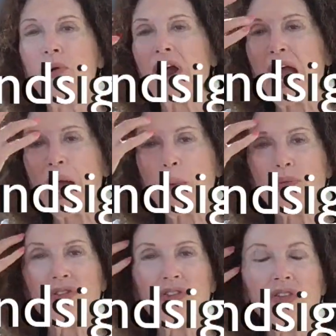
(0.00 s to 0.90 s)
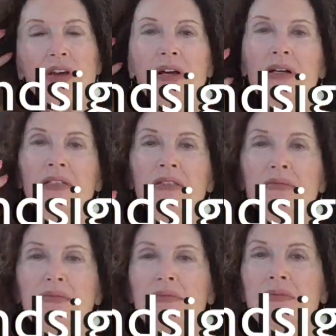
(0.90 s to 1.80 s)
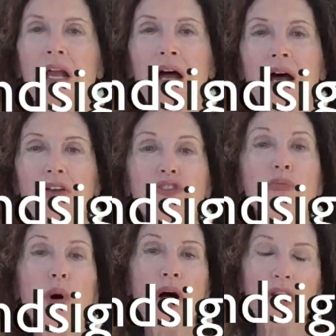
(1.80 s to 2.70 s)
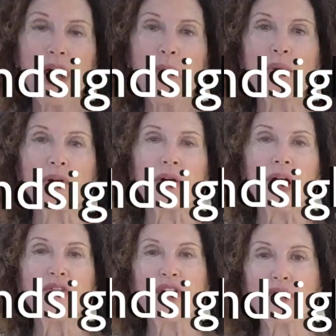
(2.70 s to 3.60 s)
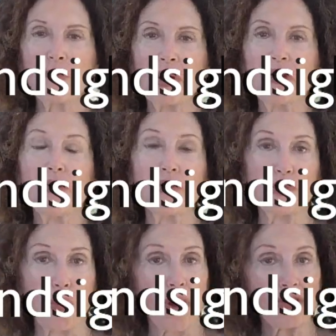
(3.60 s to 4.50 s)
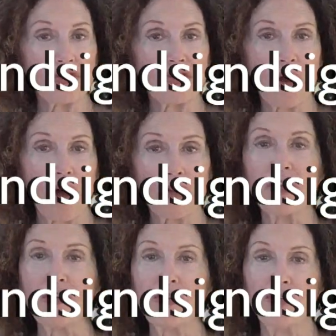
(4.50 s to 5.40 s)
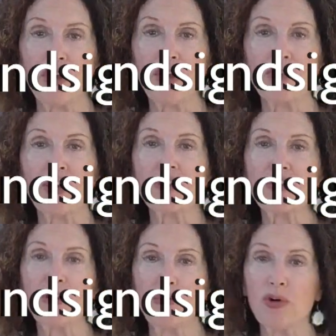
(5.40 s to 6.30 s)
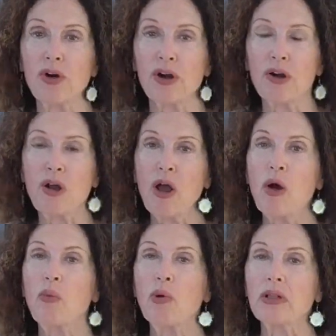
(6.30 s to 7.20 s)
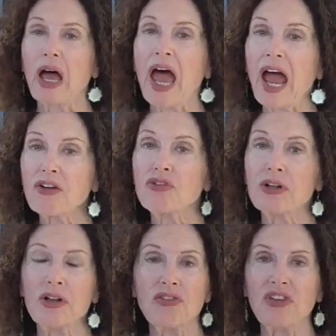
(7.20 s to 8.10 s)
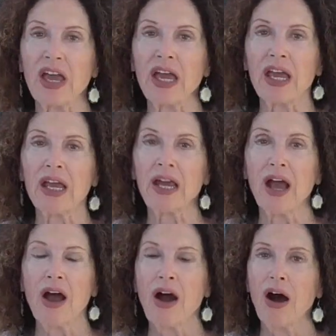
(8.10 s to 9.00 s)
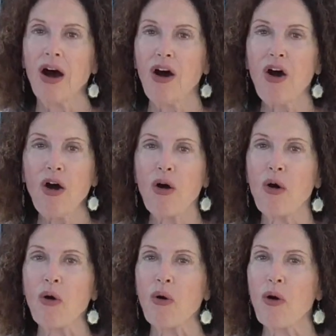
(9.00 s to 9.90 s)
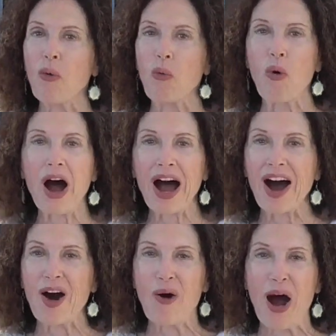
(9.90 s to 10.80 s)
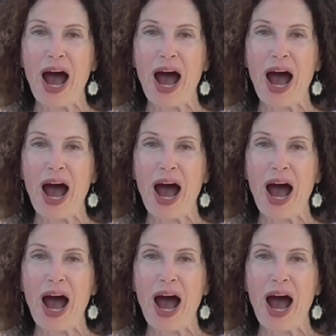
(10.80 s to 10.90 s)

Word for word: Perhaps a small number of everyone who has watched all these videos on Timor will actually say, oh, wow,